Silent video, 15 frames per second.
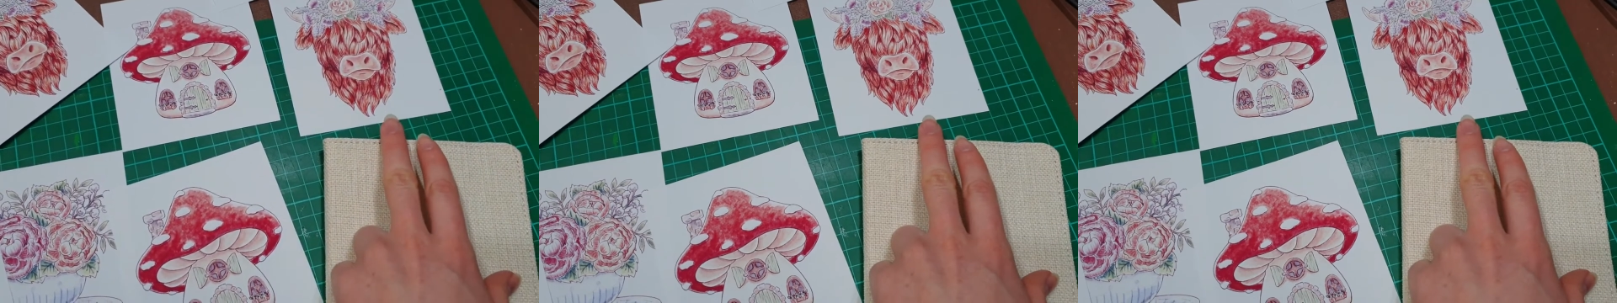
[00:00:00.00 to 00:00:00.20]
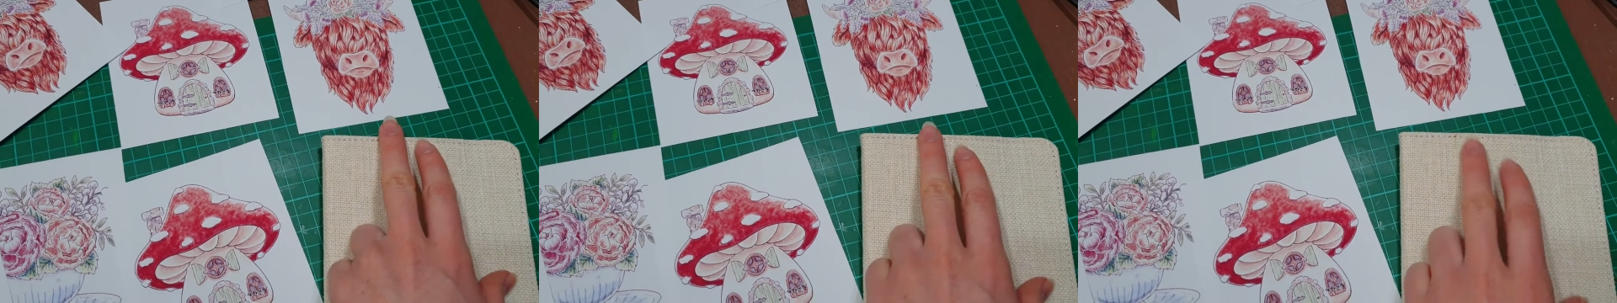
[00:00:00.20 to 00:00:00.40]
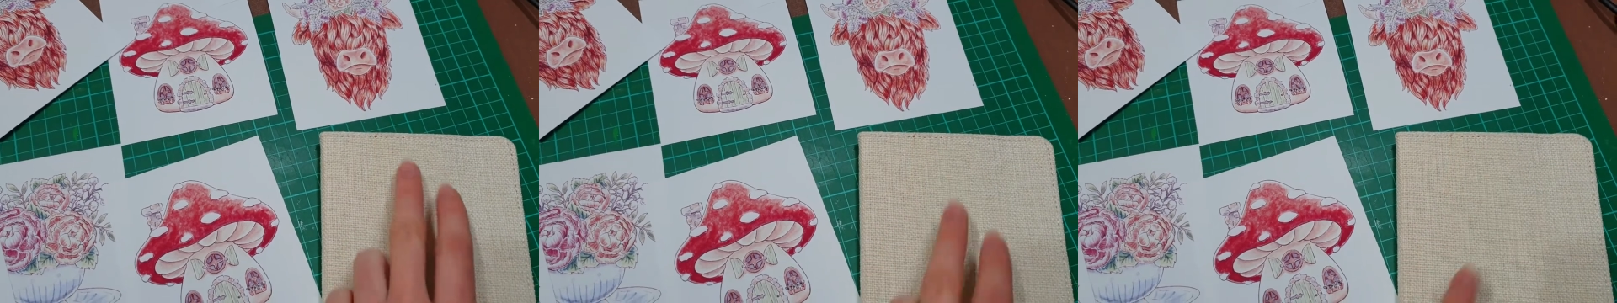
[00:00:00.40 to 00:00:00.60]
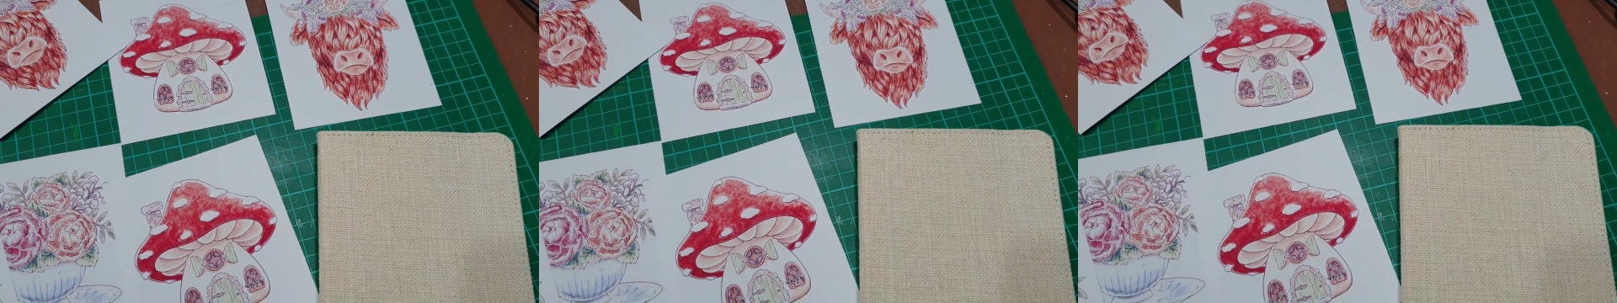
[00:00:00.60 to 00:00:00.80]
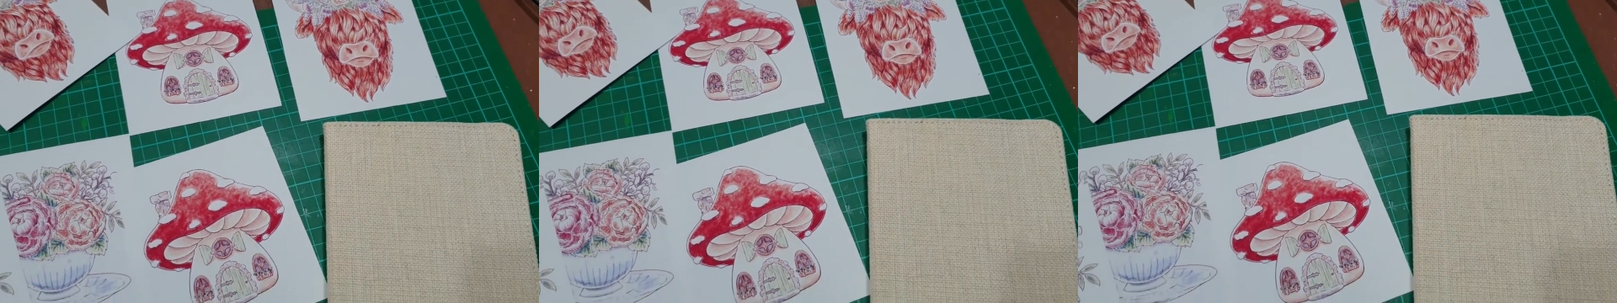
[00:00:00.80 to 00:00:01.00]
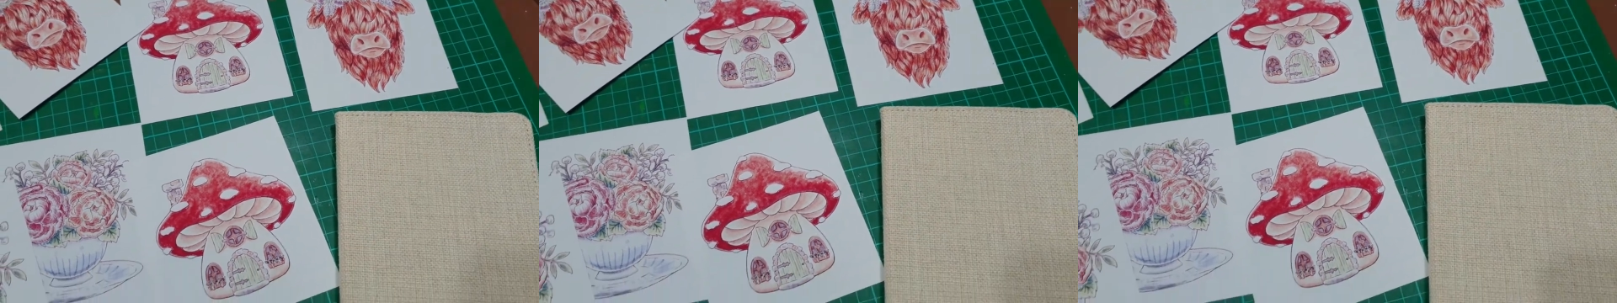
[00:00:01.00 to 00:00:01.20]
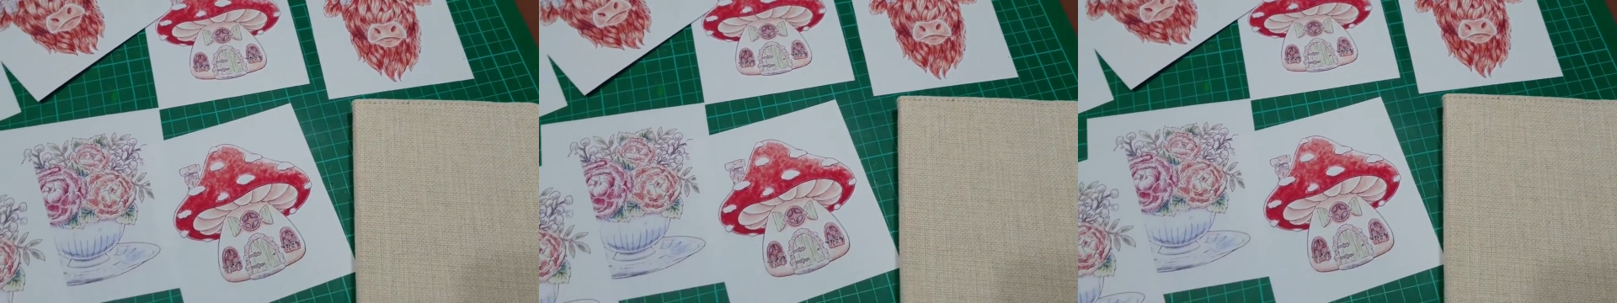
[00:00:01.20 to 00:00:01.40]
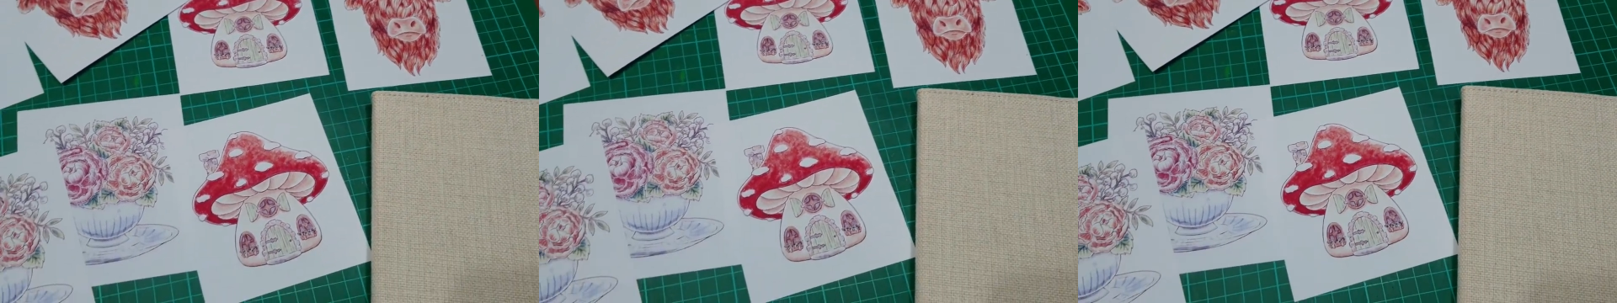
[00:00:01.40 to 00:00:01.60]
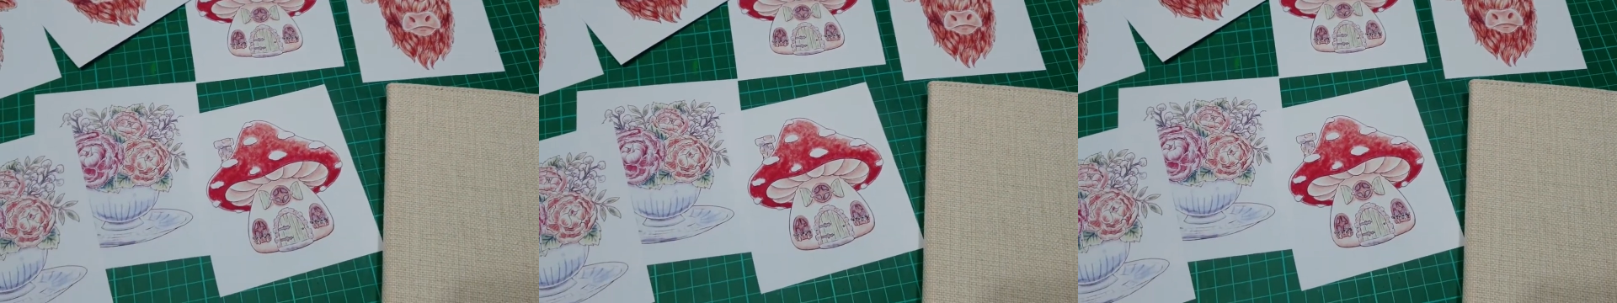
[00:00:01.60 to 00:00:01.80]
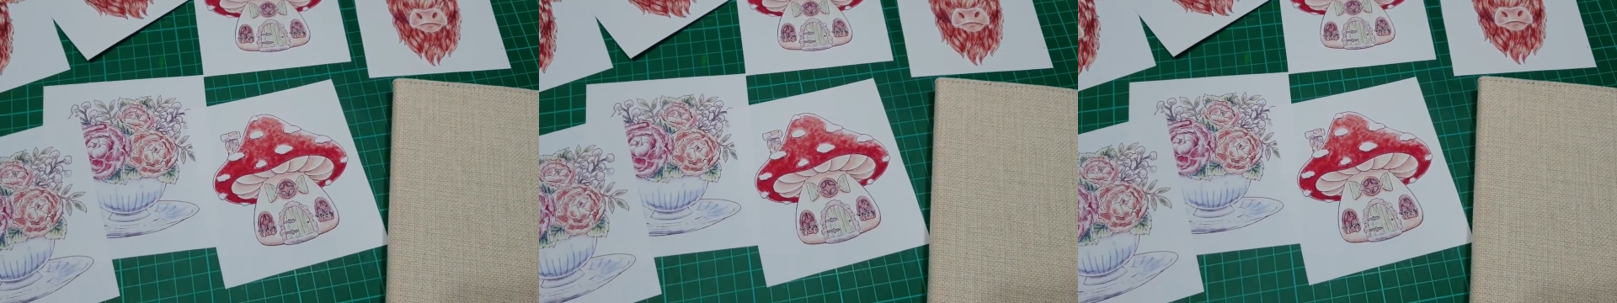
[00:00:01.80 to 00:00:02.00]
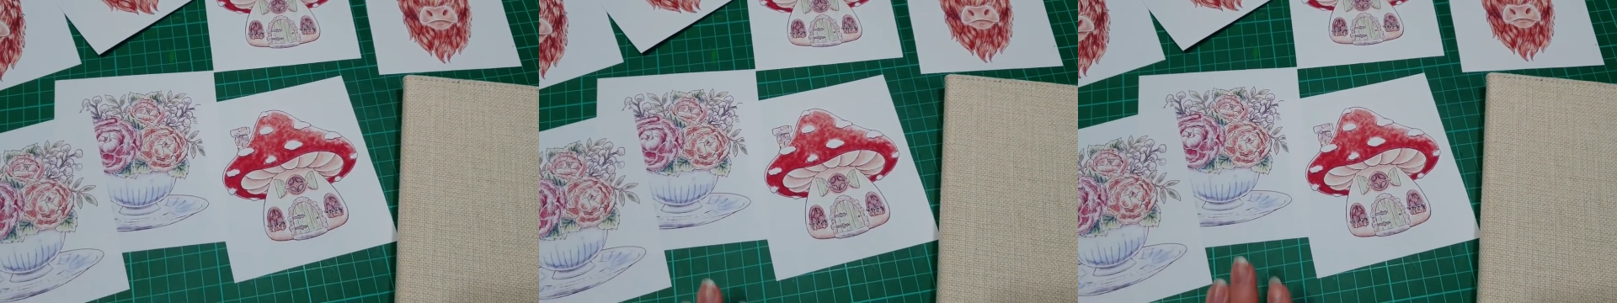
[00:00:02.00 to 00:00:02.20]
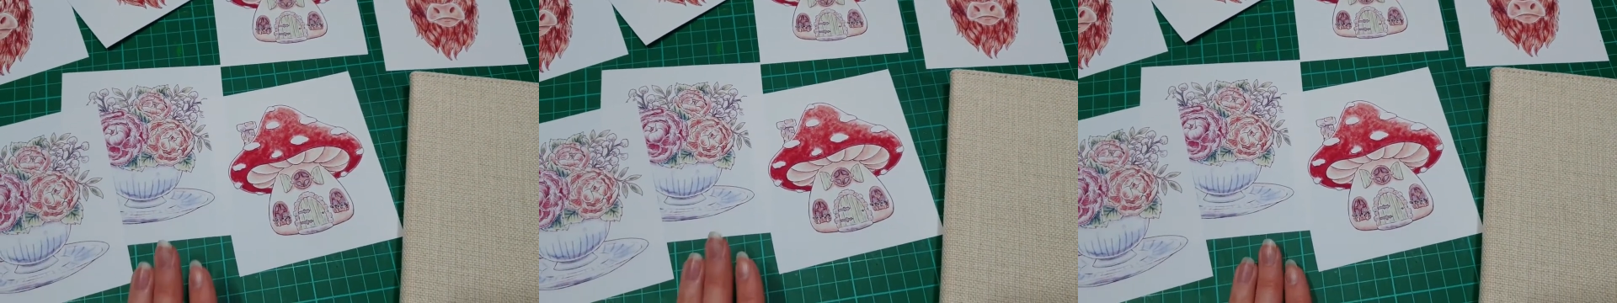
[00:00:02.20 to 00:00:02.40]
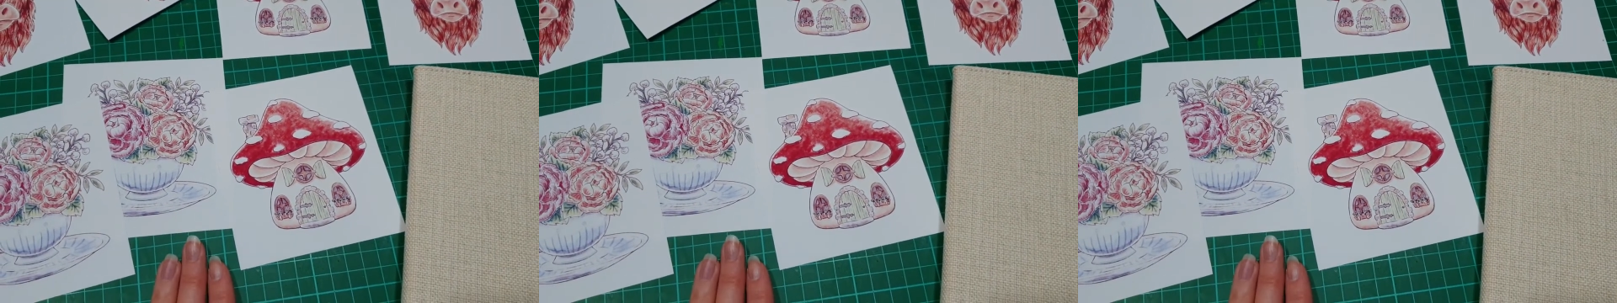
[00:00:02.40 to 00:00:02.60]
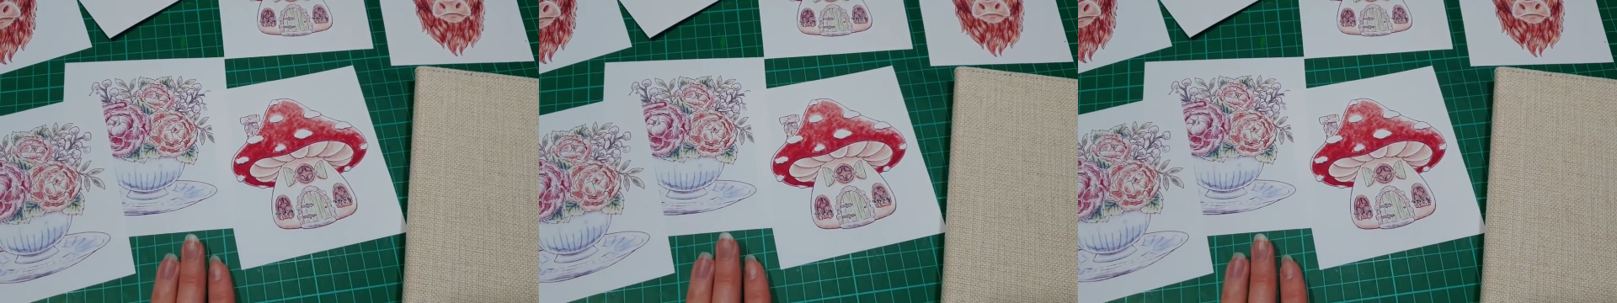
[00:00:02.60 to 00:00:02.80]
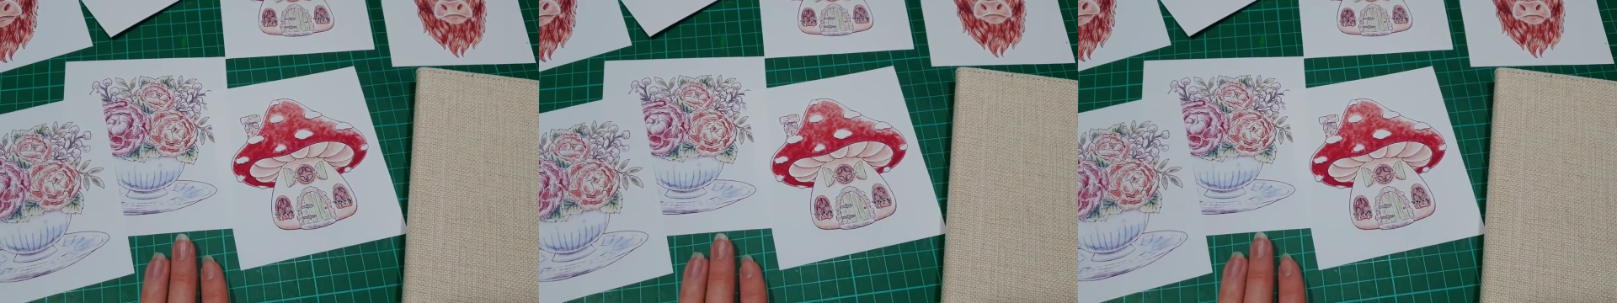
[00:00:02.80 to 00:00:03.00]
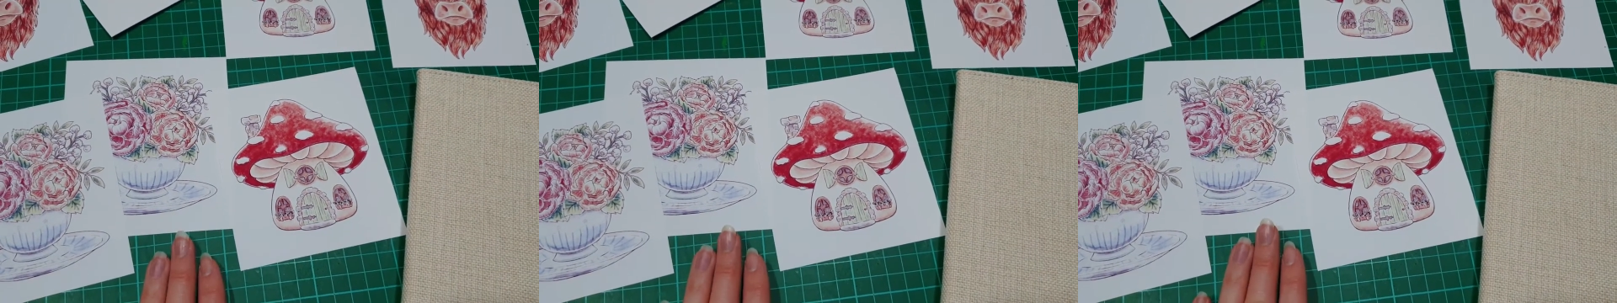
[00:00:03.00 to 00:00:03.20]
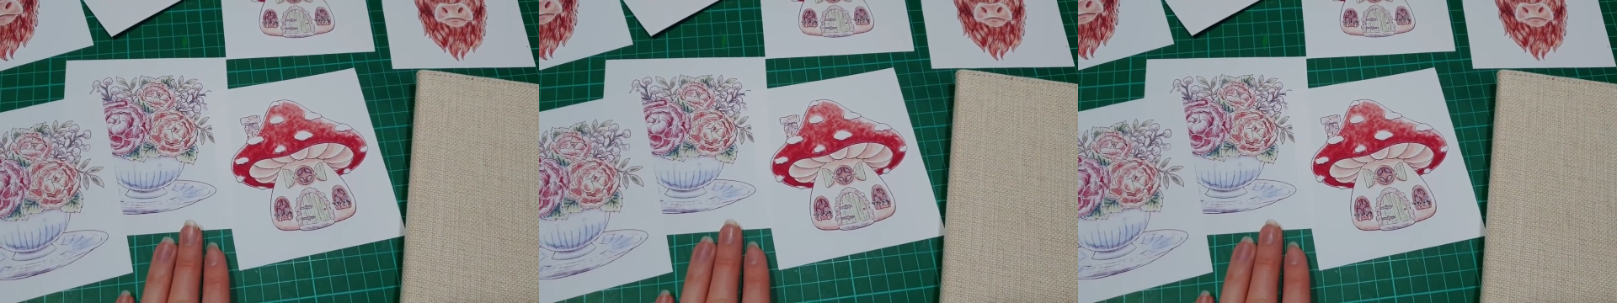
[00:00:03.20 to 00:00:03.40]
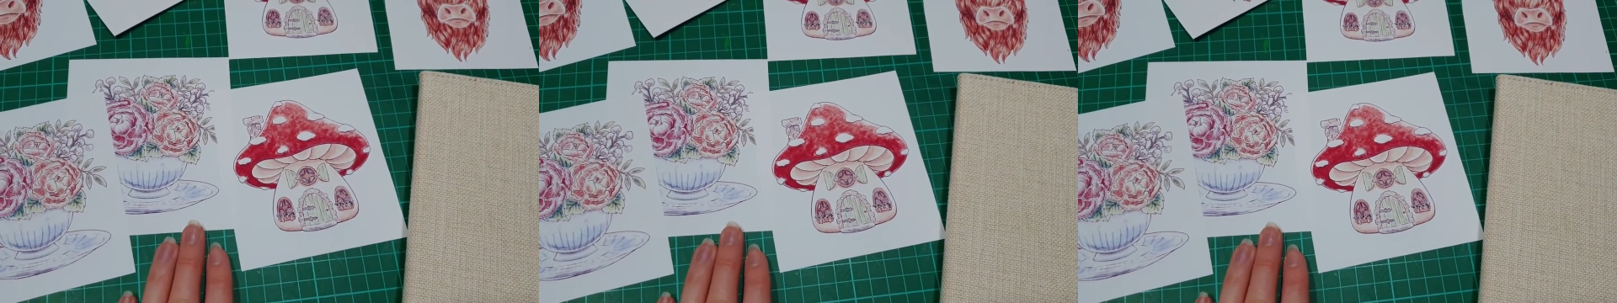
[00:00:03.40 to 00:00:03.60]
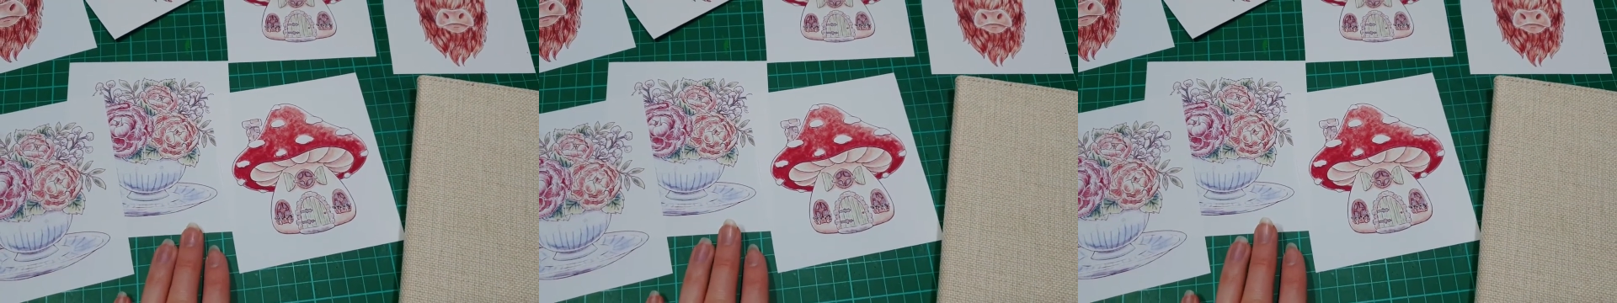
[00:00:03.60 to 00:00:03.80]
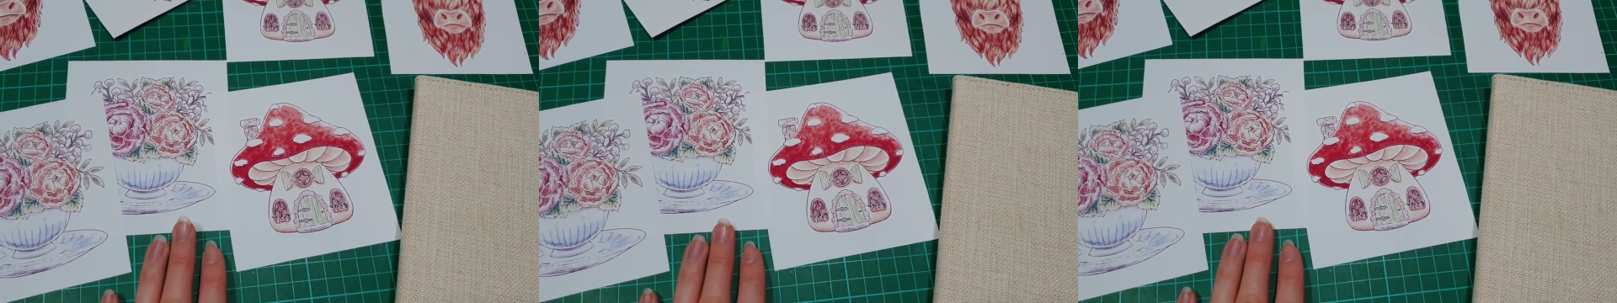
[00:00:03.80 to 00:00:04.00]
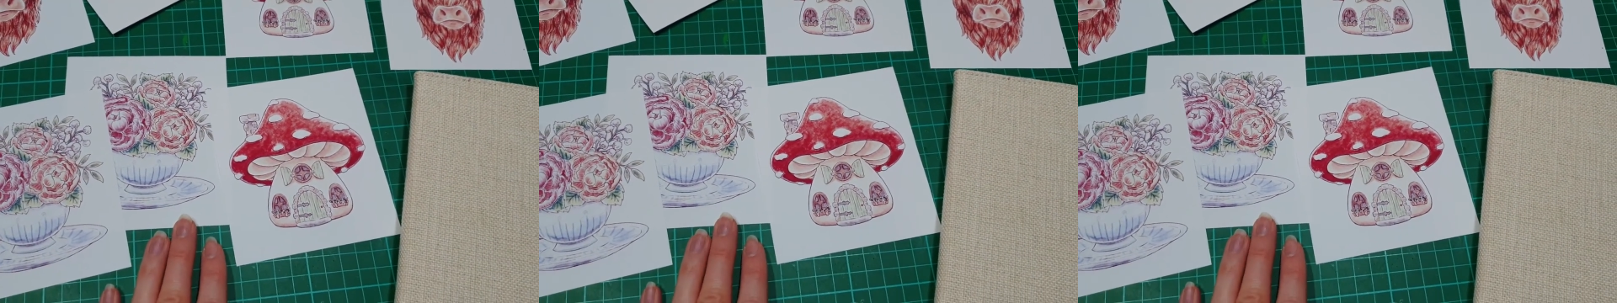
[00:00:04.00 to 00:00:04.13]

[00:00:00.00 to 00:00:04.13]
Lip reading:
(no speaker visible)